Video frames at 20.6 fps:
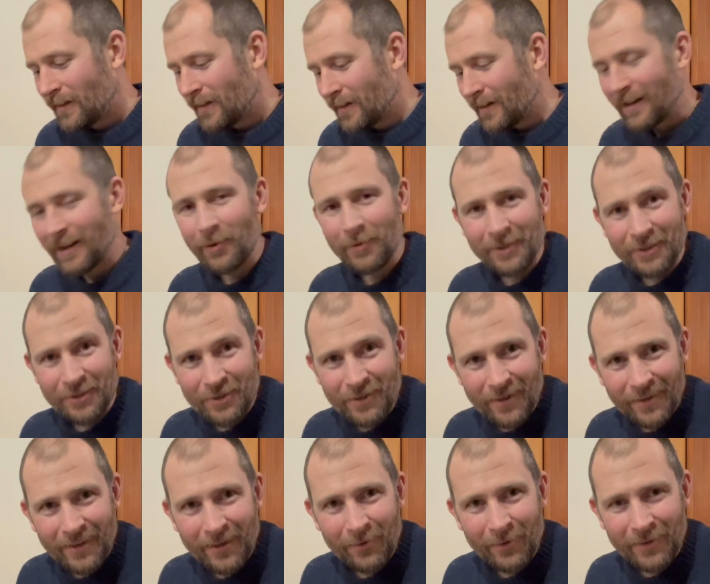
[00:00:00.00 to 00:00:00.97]
And I want to share
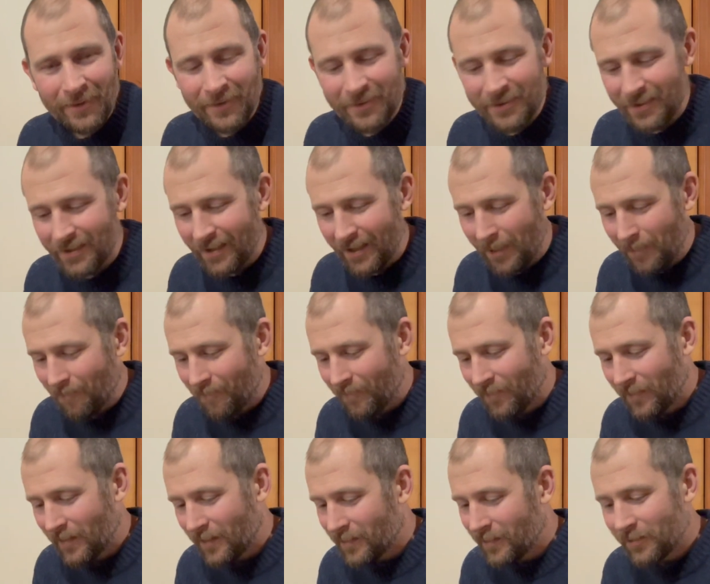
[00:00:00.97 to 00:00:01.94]
that with you tonight,
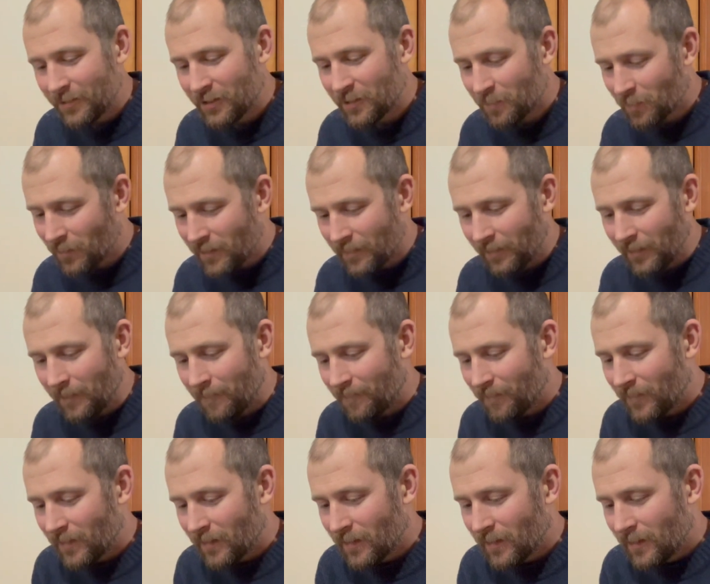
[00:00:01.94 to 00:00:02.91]
just briefly.
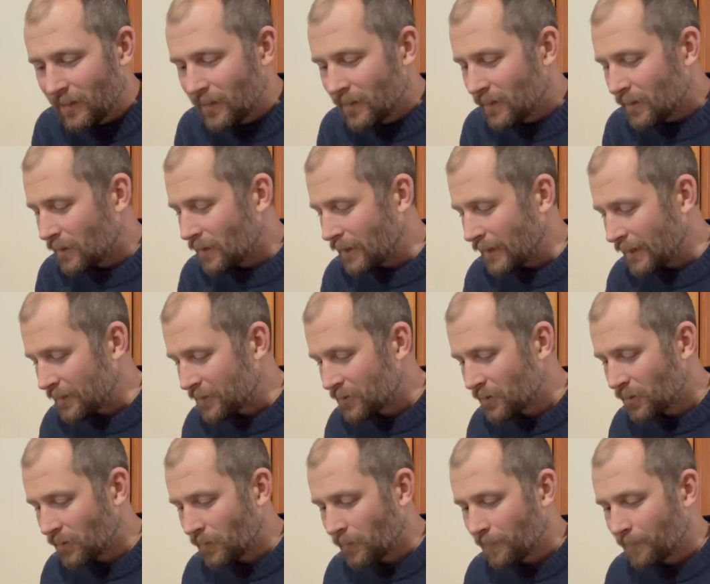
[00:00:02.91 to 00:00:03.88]
All right,
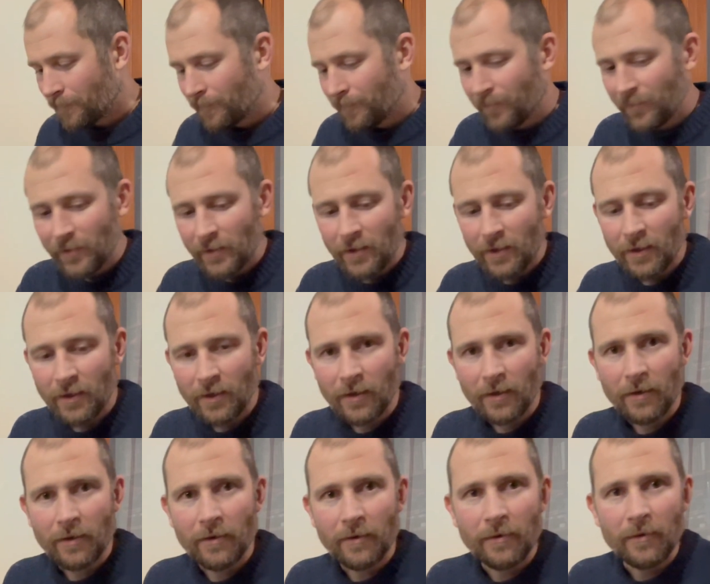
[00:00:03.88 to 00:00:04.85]
so
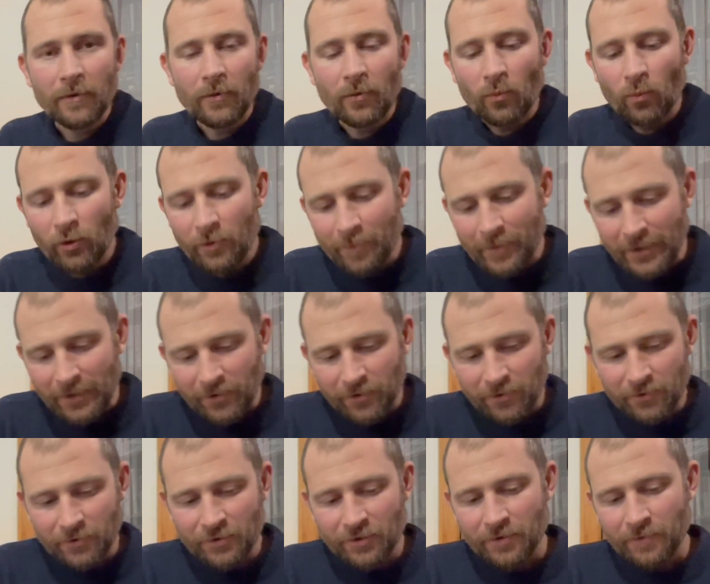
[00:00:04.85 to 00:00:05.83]

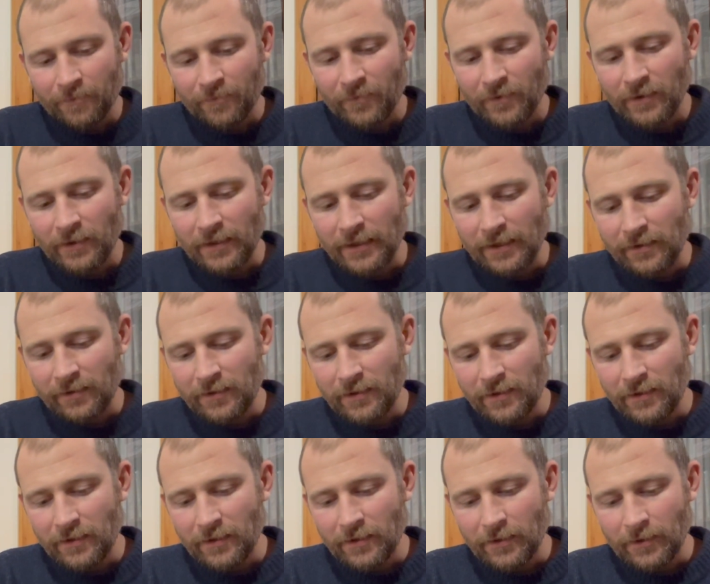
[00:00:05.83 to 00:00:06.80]
woodpeckers like
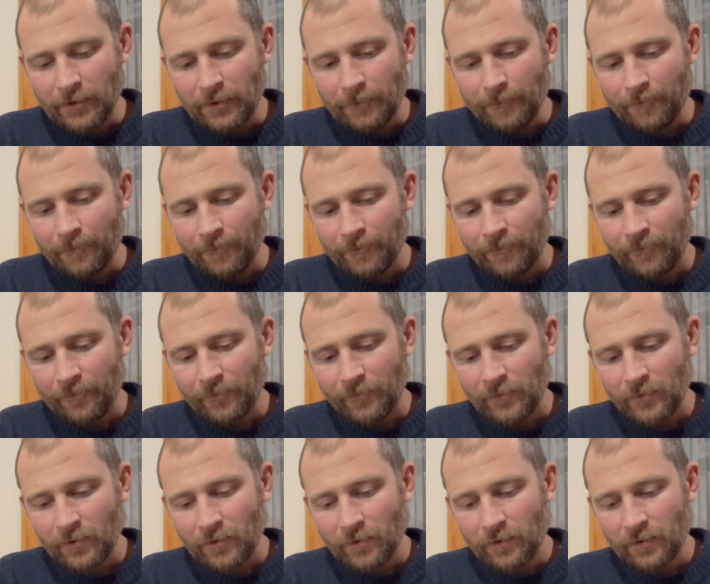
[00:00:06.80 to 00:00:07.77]
the,
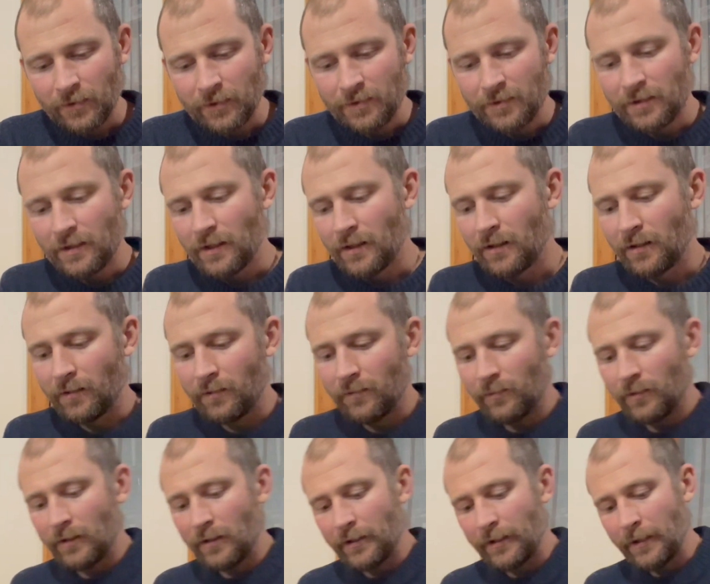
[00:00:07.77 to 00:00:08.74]
let's see here,
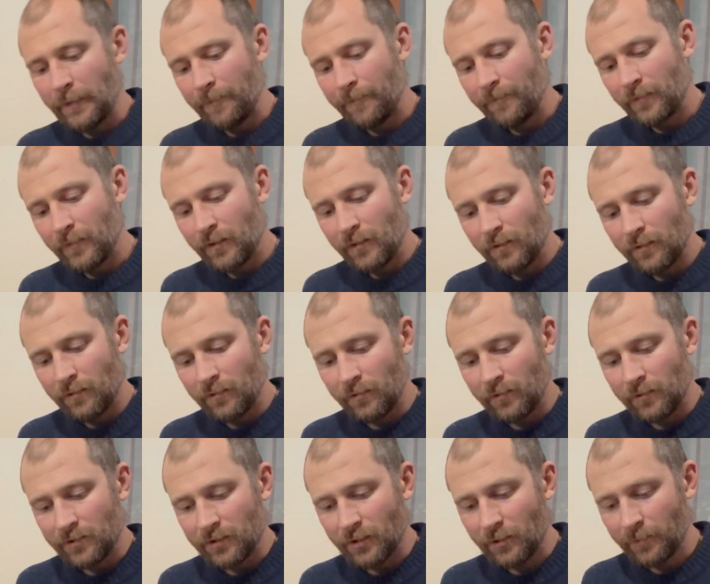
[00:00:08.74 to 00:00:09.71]
where are they?
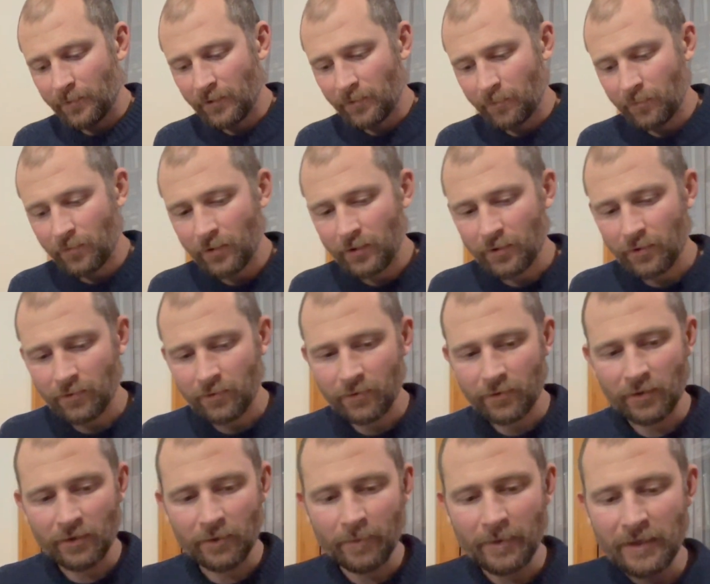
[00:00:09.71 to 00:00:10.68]
Let's open the book
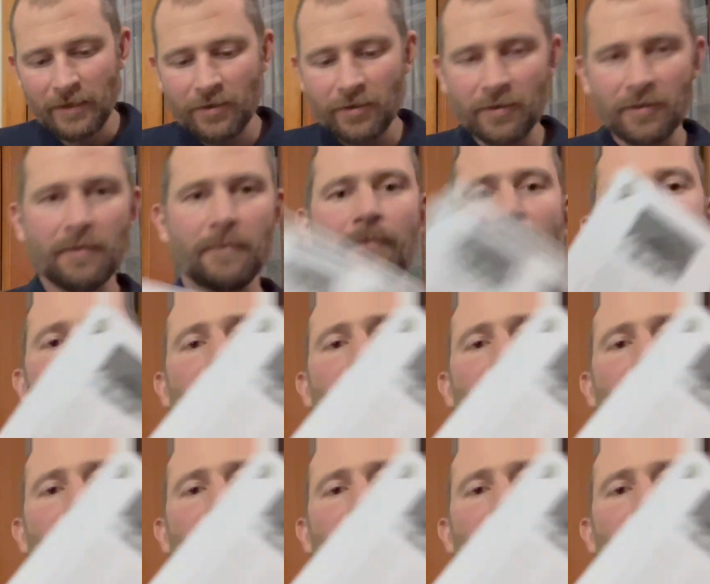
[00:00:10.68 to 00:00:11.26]
to the pages.